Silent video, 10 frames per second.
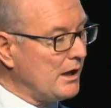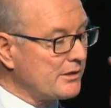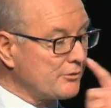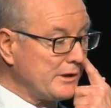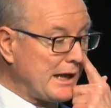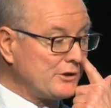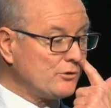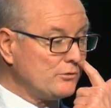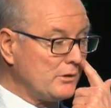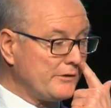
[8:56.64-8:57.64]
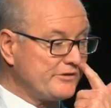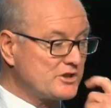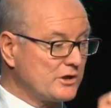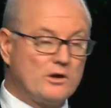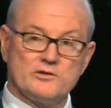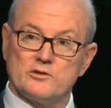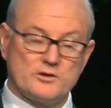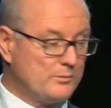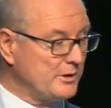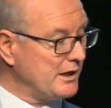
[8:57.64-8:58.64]
Three annual efficient cost
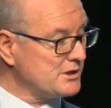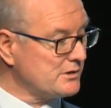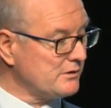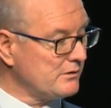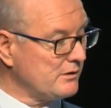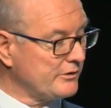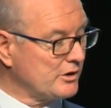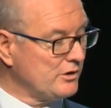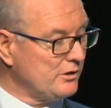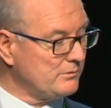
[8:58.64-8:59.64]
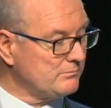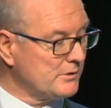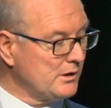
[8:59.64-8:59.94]
determinations have occurred